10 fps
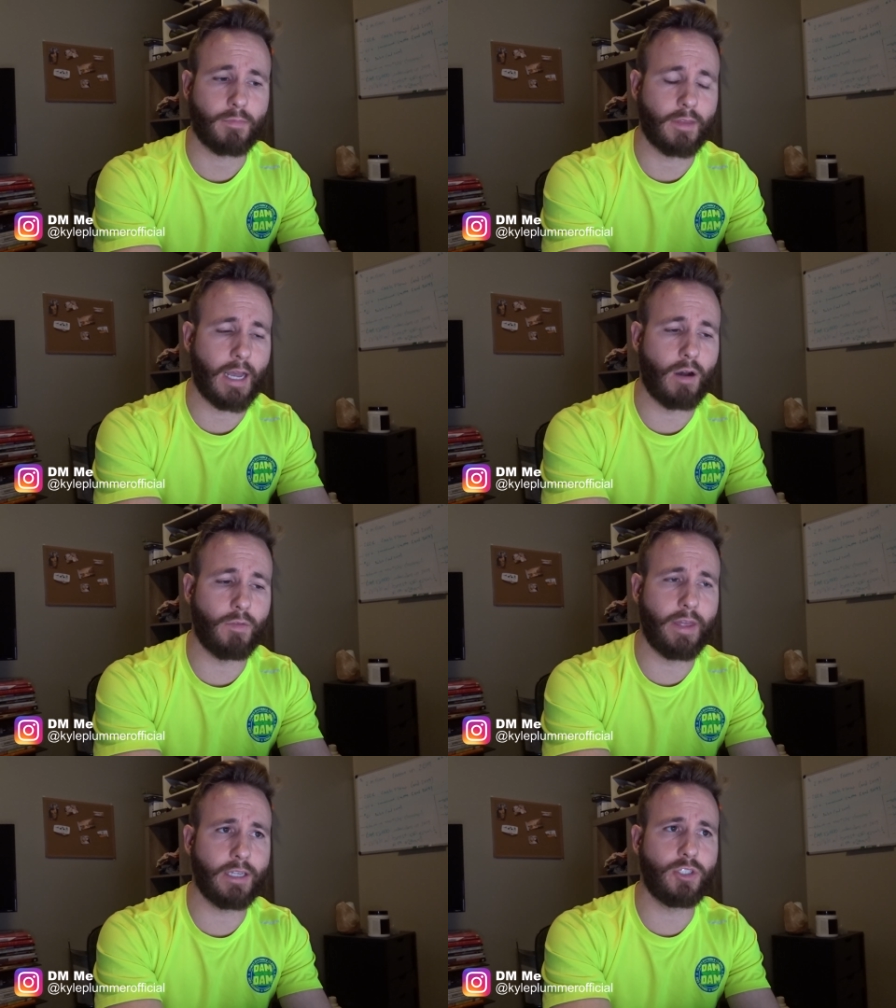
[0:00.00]
Now,
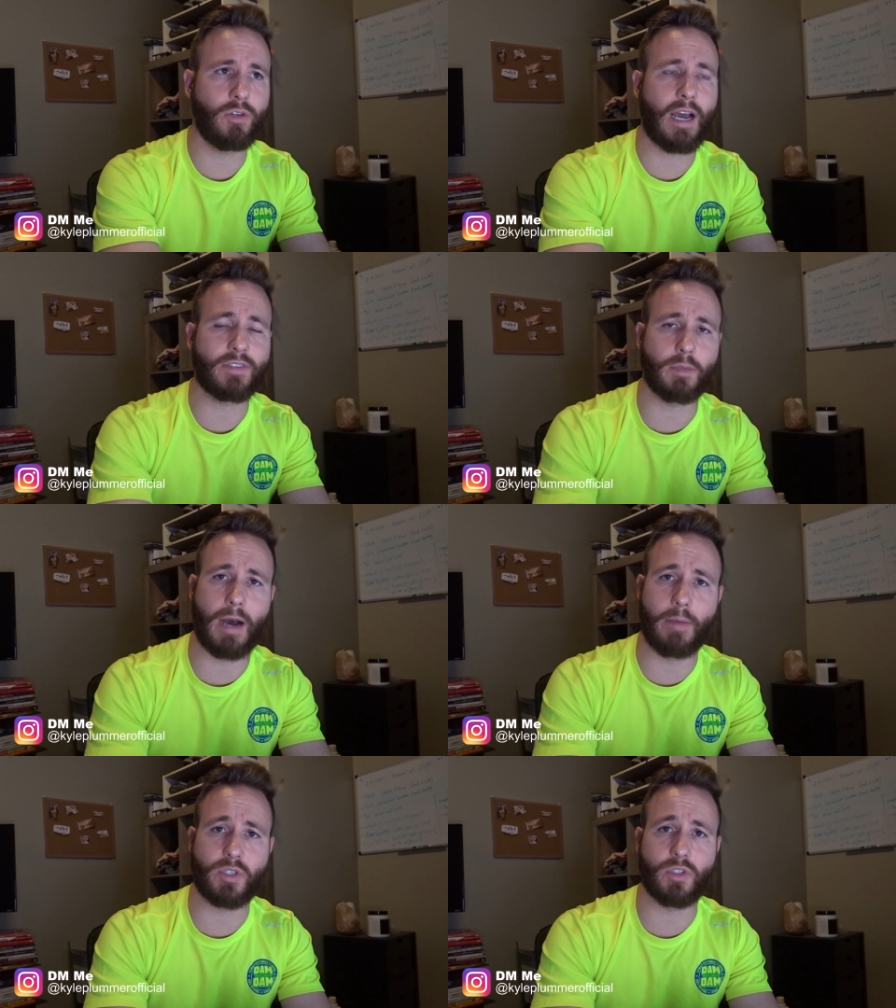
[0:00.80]
they do have some
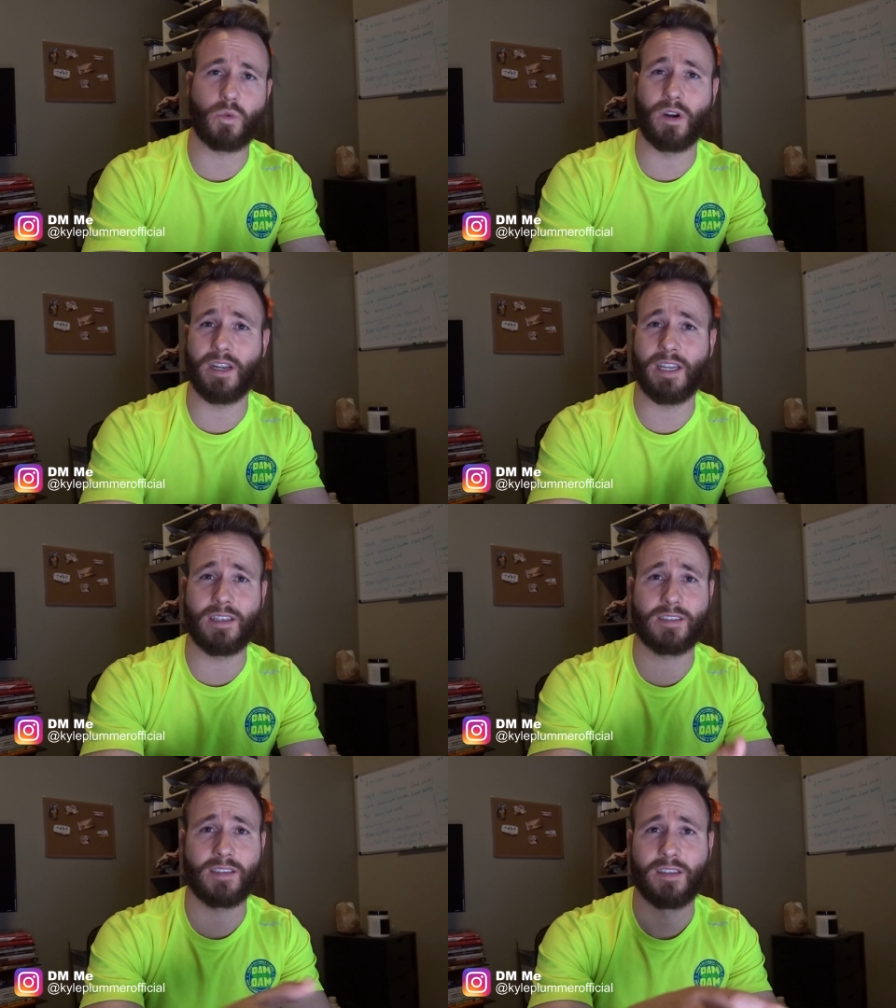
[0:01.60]
options where it
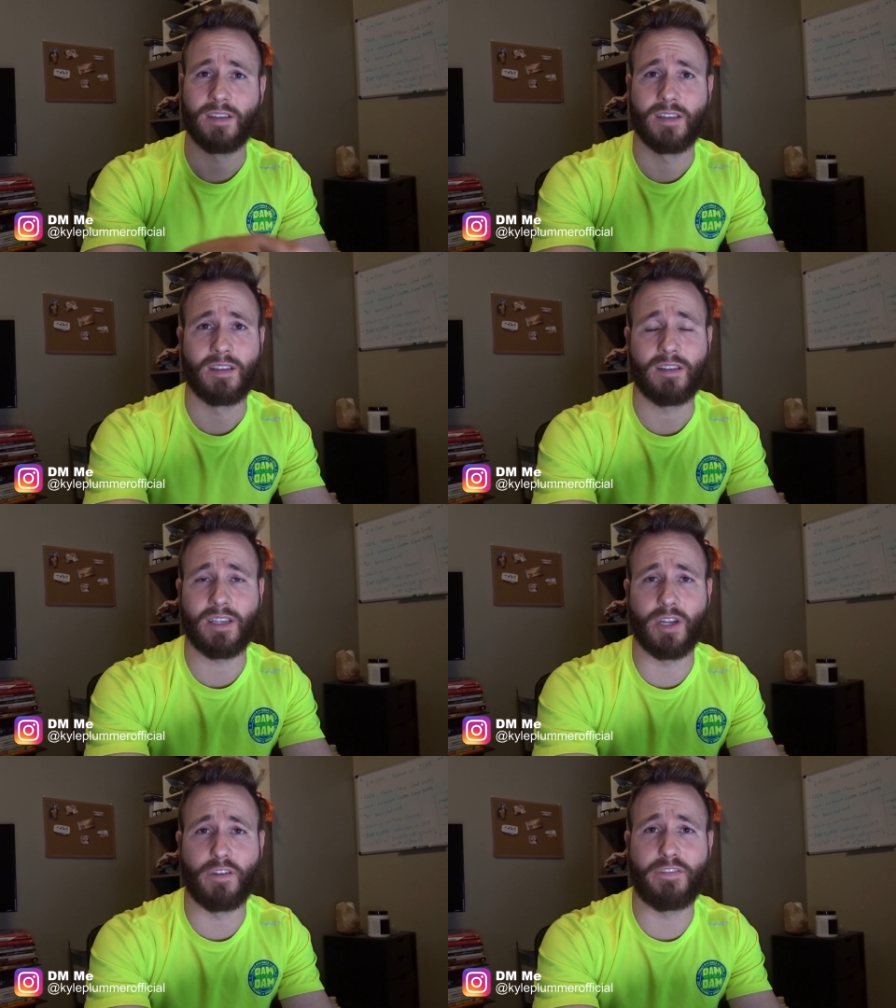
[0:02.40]
is
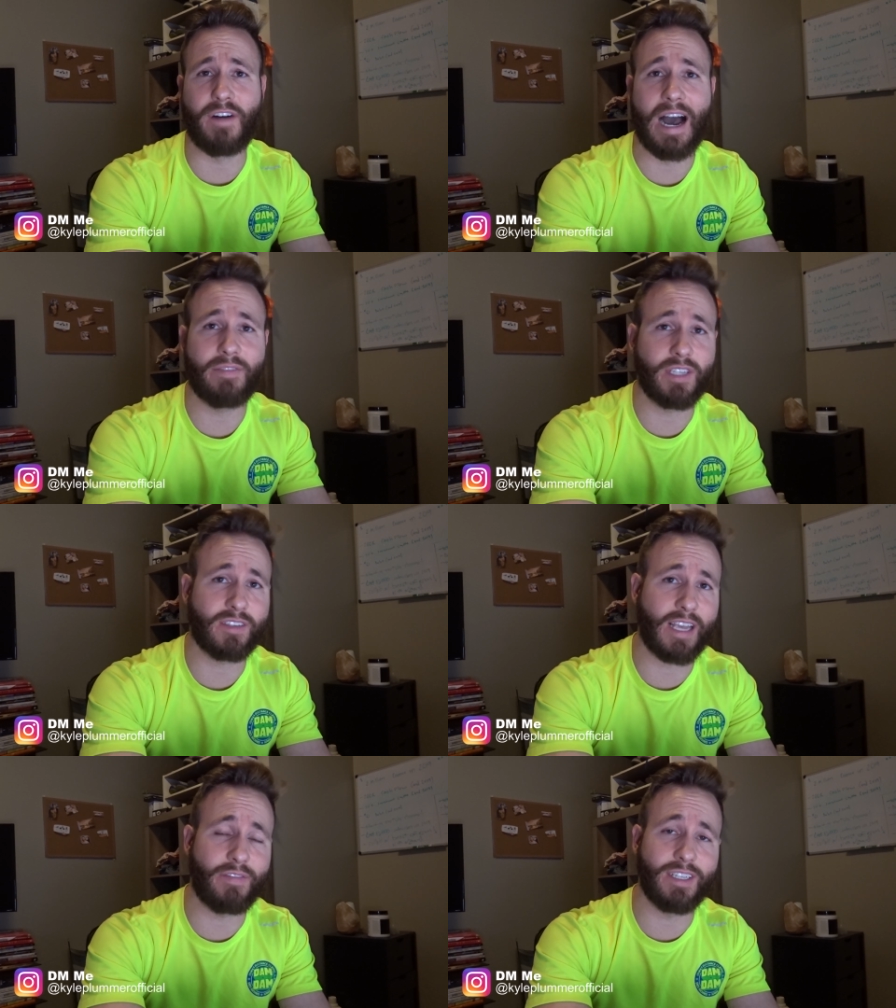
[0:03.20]
5 to
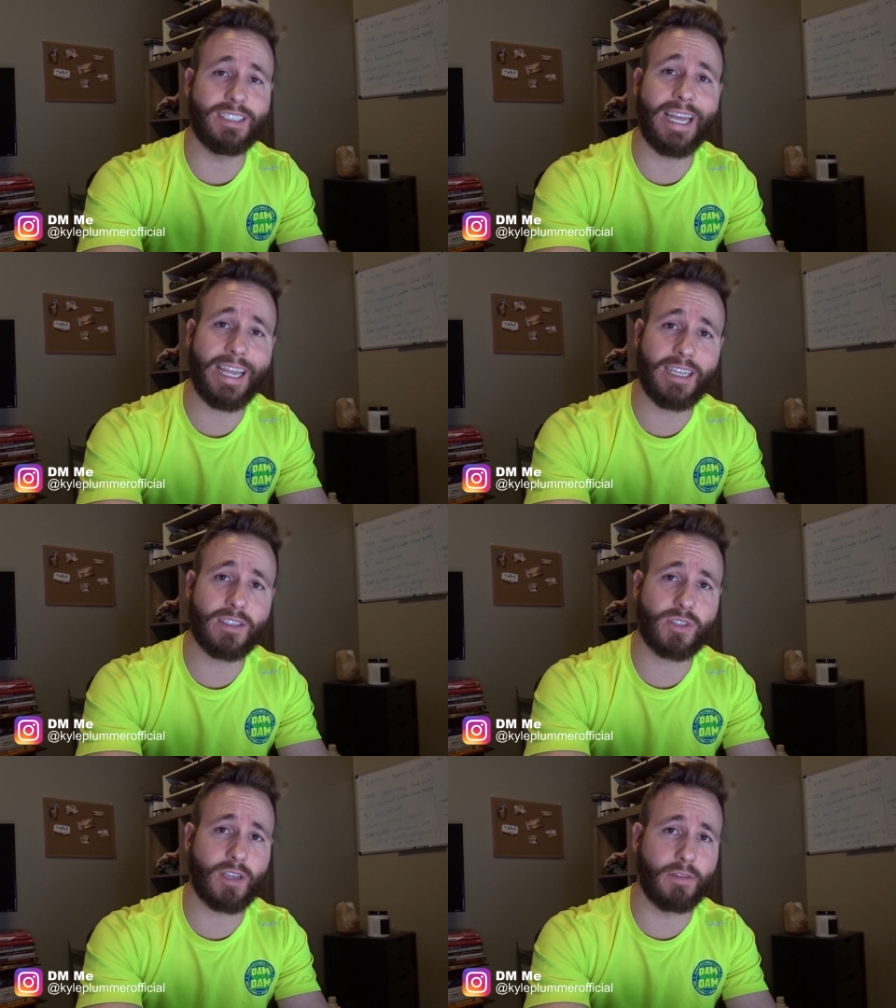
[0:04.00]
7
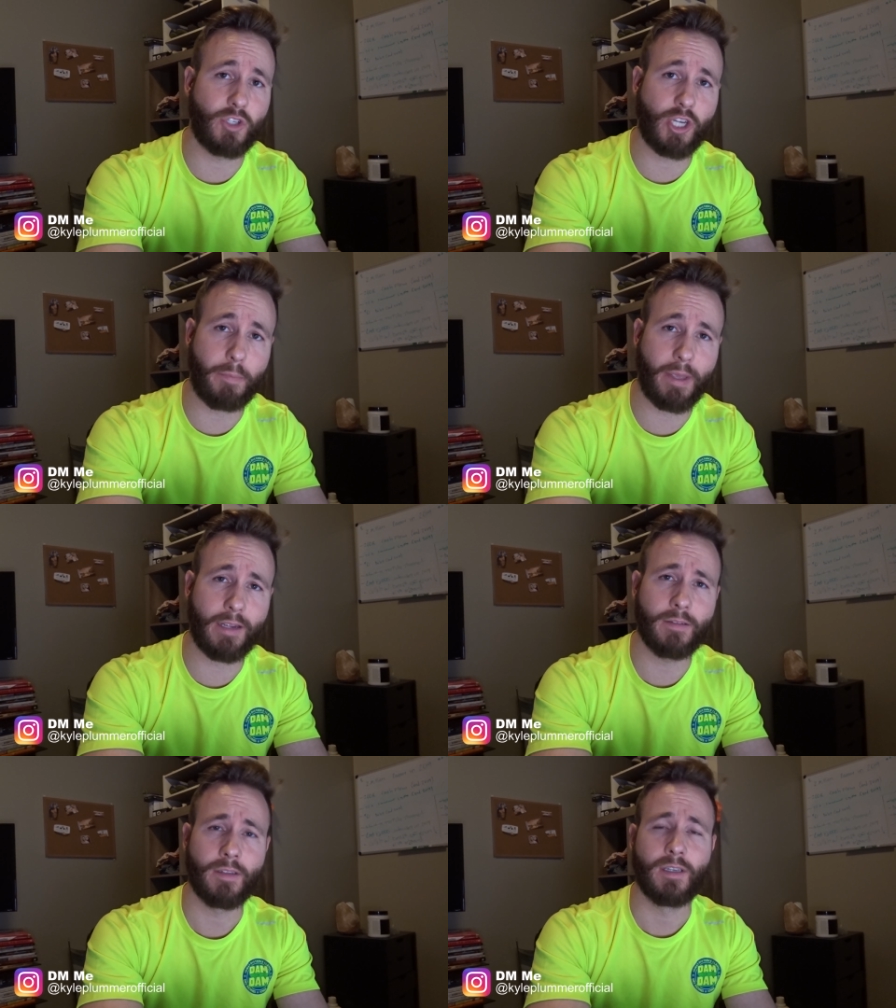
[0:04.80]
days of
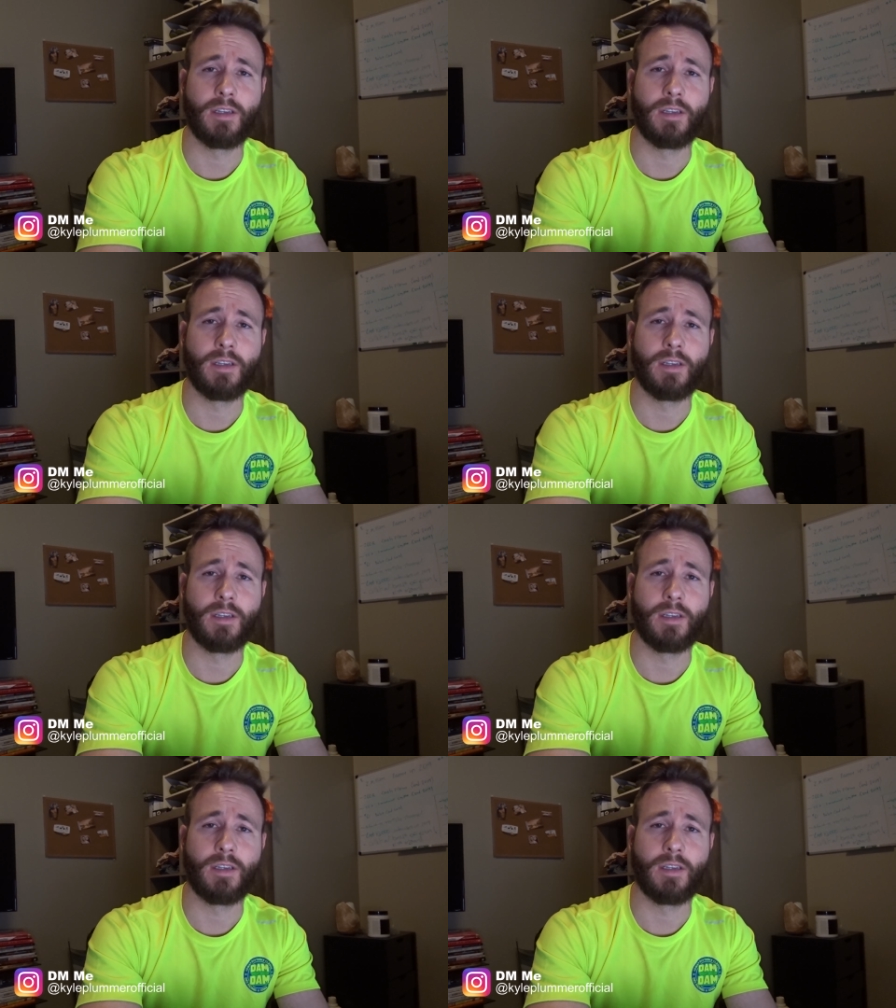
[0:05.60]
shipping,